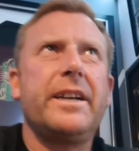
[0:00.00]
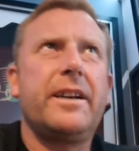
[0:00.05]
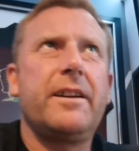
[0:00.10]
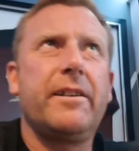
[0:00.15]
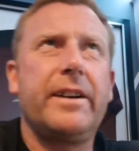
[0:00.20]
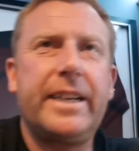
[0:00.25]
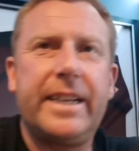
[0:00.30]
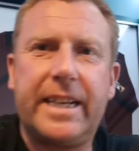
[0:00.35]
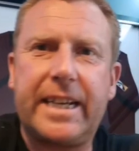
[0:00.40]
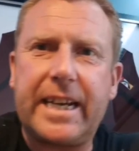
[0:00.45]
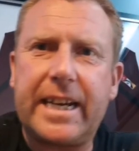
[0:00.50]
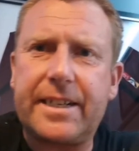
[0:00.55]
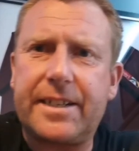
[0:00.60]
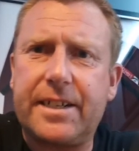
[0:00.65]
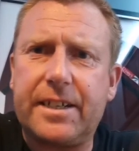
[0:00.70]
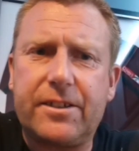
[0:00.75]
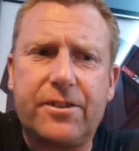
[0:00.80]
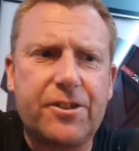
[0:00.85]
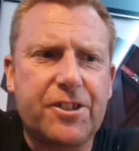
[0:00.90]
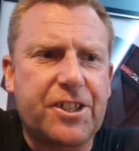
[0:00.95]
going to kind of
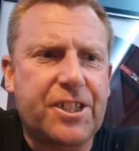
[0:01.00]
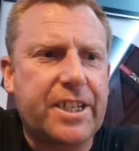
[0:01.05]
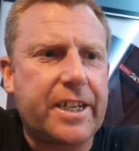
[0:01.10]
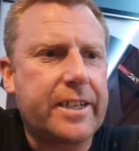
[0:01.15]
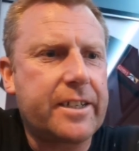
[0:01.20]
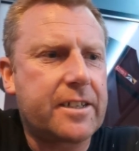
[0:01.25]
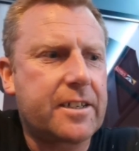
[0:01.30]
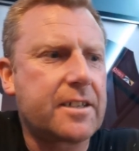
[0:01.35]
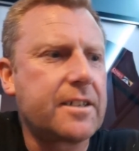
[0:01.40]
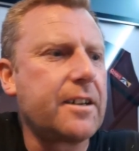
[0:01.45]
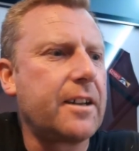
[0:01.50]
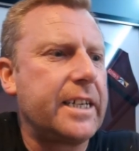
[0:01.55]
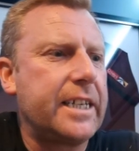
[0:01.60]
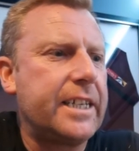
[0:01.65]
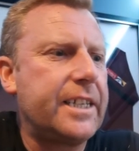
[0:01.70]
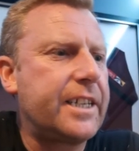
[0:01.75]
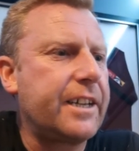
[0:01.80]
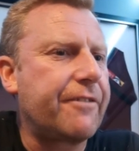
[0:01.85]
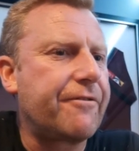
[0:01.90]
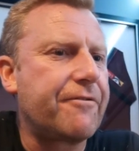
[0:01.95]
guess it just tastes
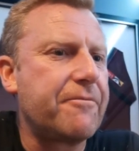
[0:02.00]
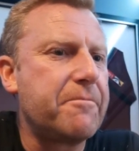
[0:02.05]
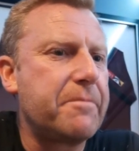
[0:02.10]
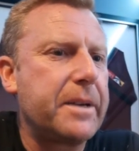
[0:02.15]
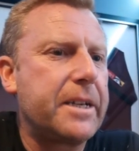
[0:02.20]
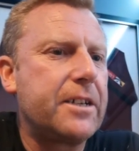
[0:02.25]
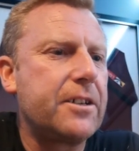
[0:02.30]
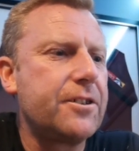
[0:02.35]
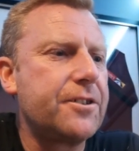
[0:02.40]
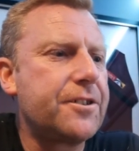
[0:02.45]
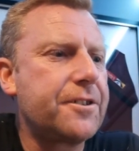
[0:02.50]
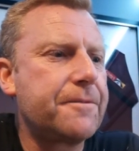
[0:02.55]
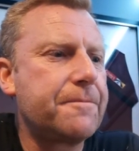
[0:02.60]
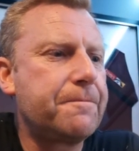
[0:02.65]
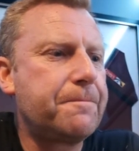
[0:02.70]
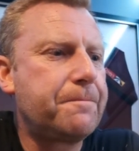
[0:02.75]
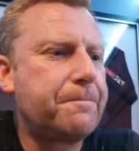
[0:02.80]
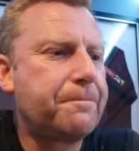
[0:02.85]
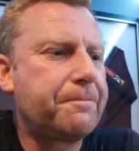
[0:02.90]
slightly different because